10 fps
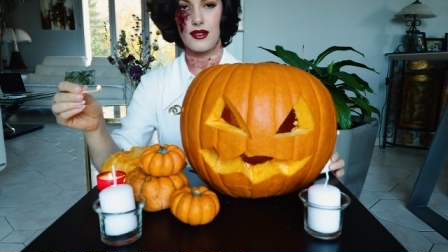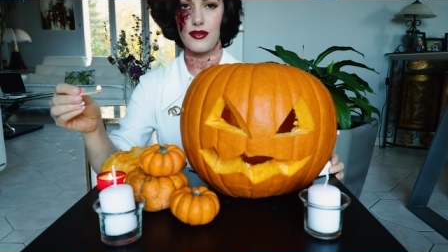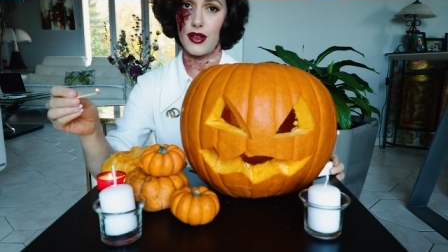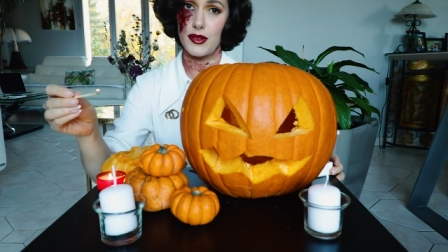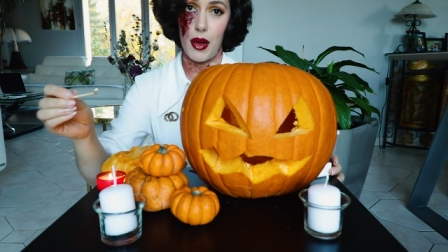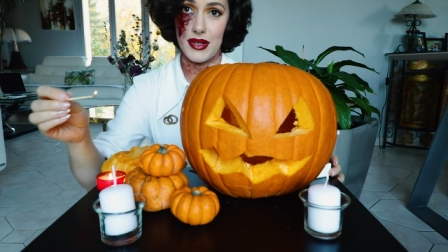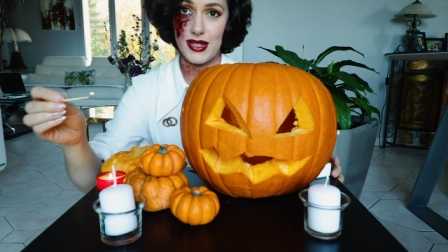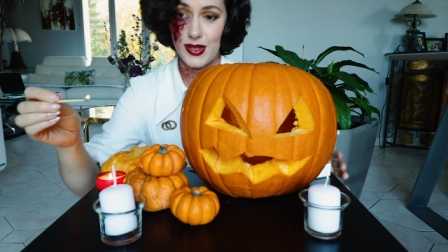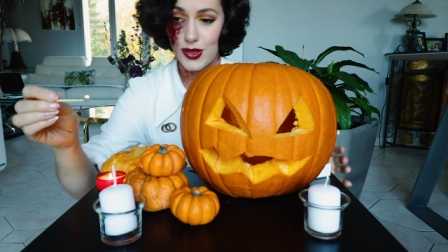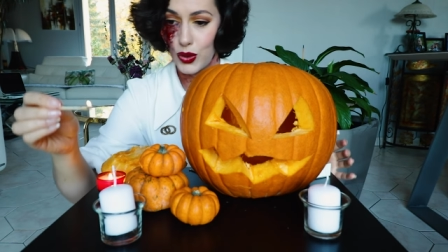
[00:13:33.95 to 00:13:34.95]
Val's mum
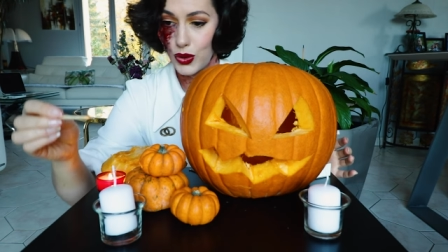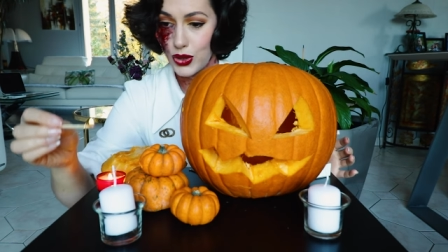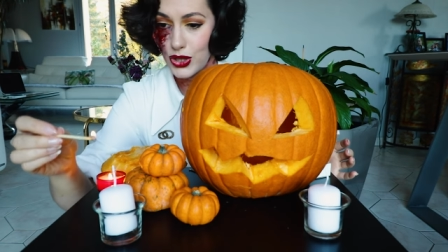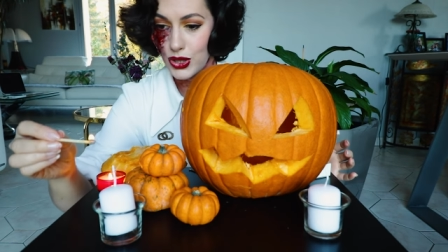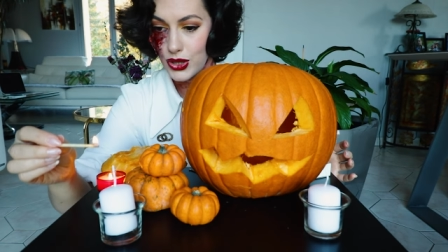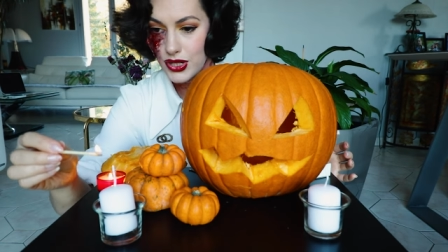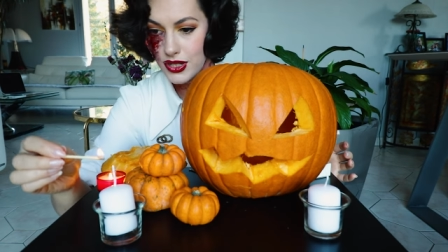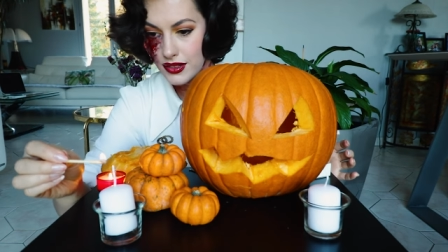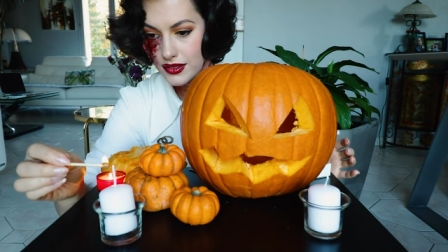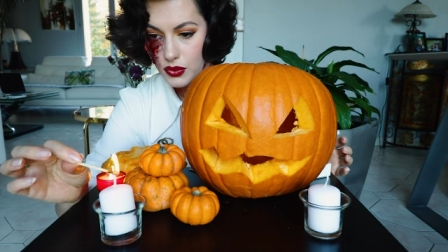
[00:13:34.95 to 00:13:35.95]
is so
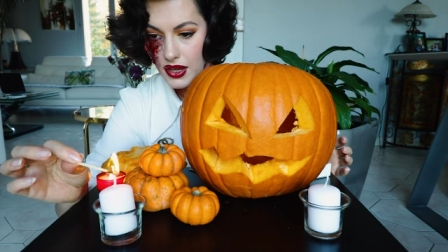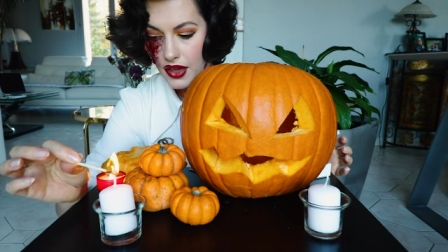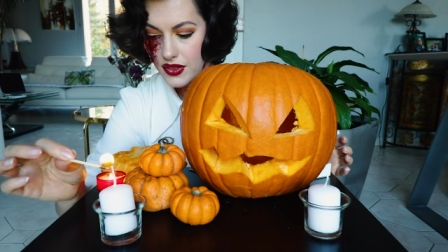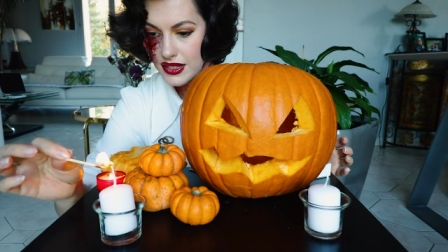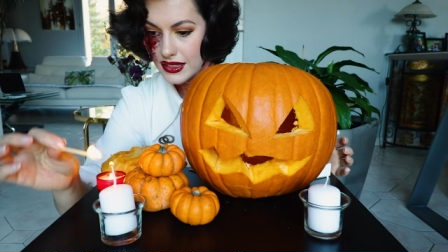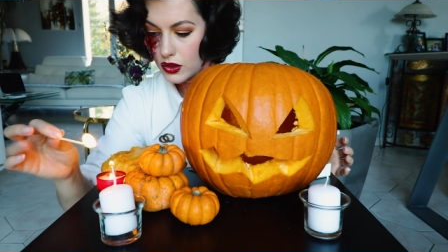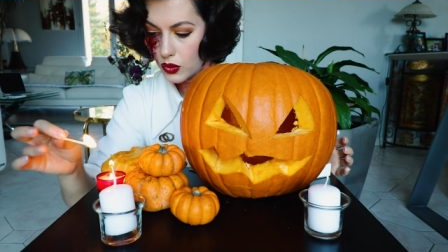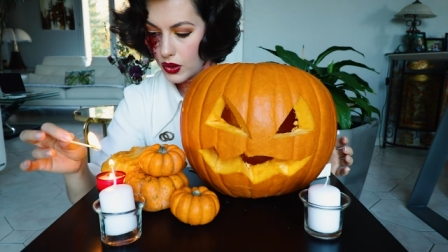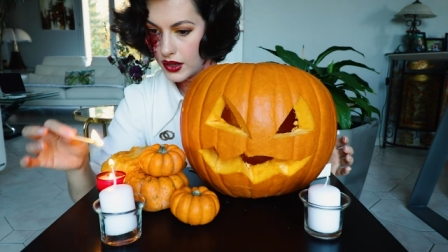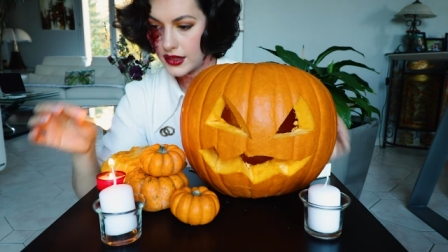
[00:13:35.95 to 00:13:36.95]
cute. We had this little
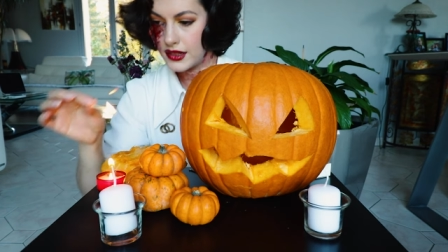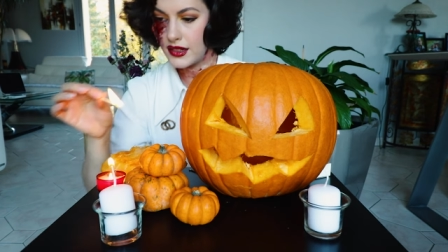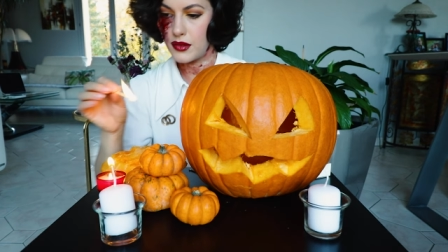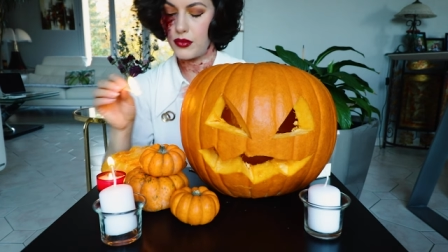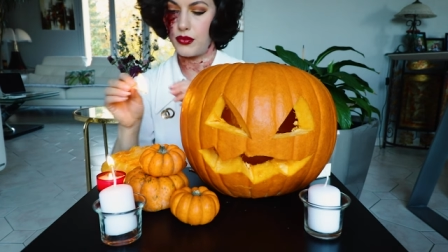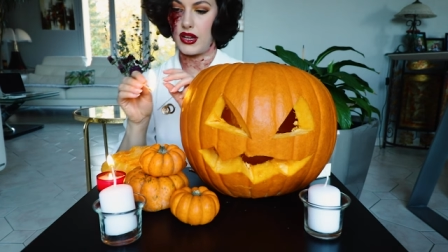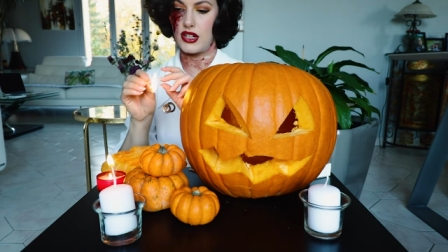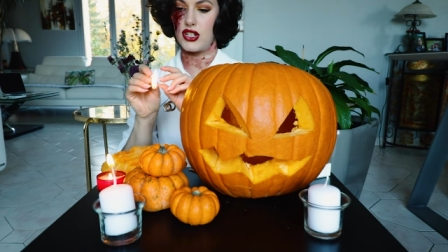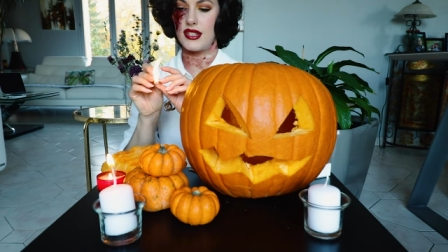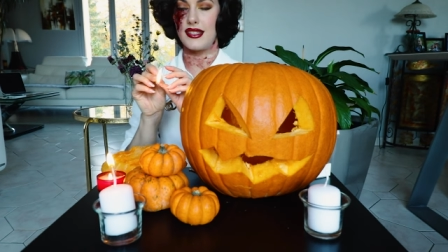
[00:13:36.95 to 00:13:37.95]
one, but
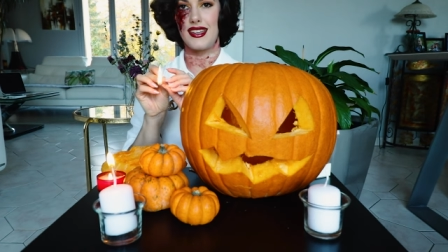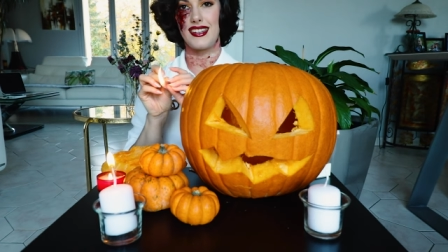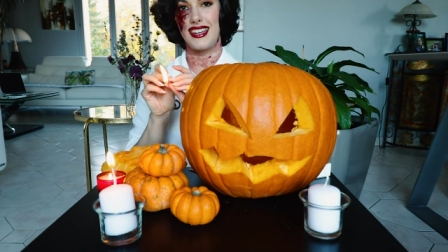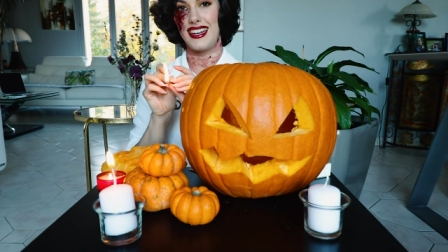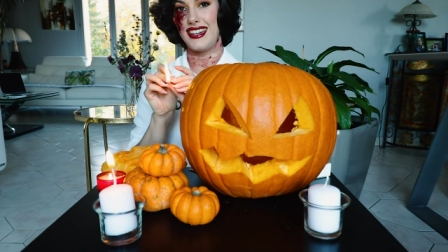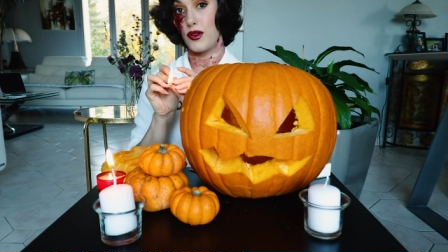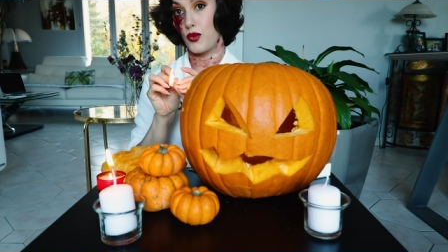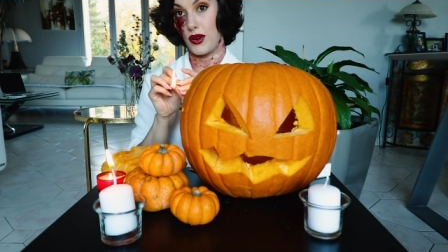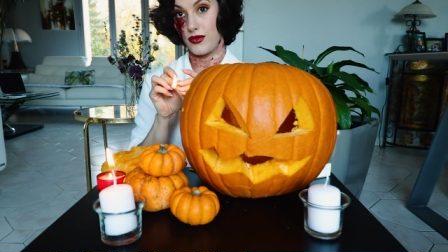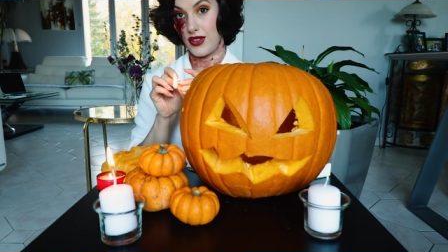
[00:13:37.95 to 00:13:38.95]
she said he
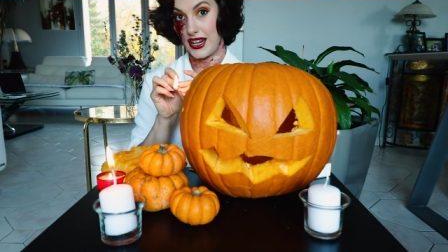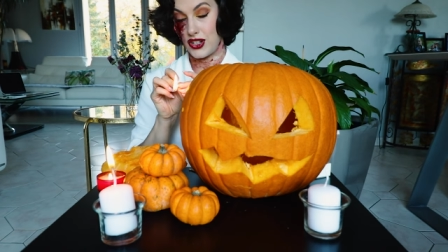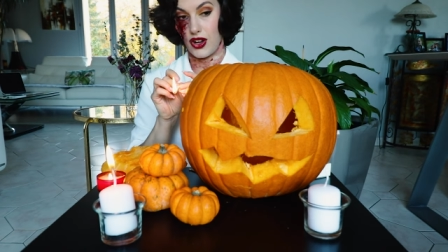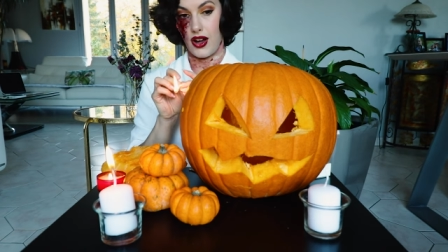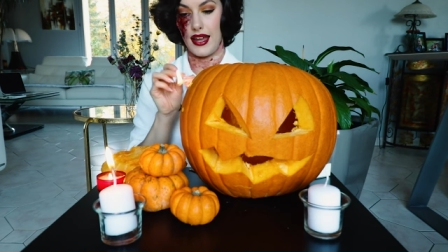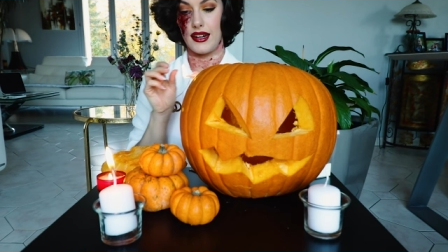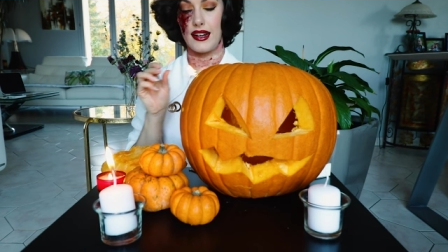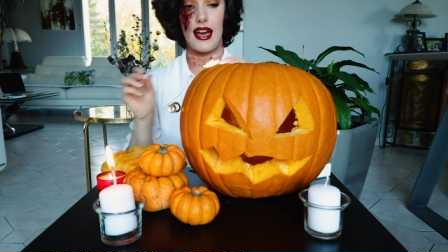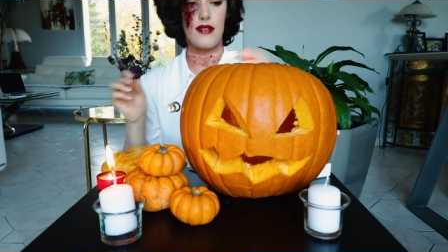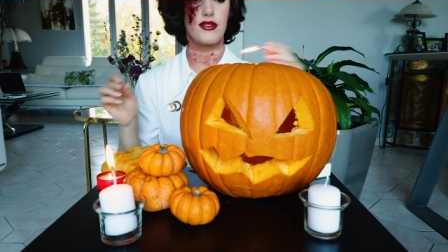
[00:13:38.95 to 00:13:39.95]
needed one for each eye, and I'd have